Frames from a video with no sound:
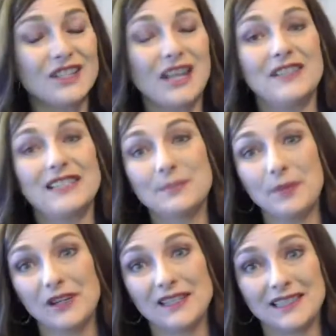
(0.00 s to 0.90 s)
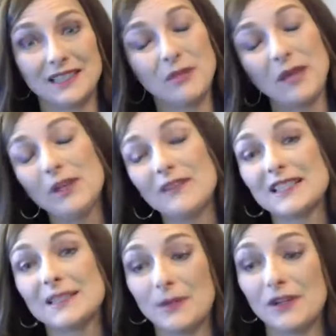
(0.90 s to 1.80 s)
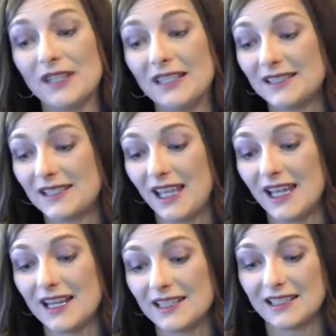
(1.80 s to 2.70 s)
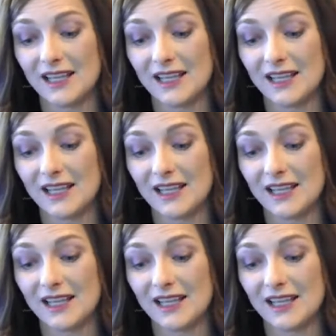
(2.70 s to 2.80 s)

I've experience in, maybe I've experience and